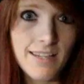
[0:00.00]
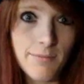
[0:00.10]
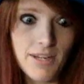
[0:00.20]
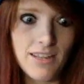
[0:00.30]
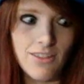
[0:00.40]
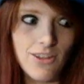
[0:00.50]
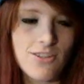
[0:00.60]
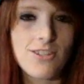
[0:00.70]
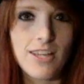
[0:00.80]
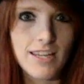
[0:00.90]
I mean, it
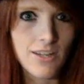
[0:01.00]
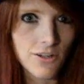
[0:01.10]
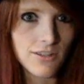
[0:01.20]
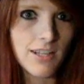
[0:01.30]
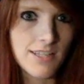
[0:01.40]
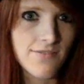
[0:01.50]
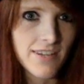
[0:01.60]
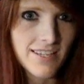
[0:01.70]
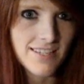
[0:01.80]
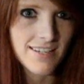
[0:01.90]
looks like you're in Las
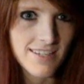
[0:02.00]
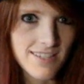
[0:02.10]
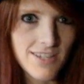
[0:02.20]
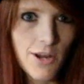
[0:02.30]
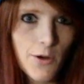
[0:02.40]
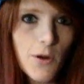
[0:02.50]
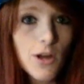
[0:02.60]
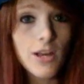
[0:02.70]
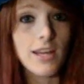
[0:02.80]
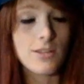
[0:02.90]
Vegas at a casino,
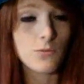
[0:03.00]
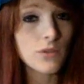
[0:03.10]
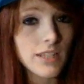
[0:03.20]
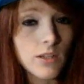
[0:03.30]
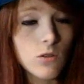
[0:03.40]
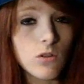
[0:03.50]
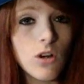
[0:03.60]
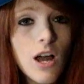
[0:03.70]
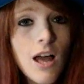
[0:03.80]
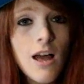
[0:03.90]
and it's really cool.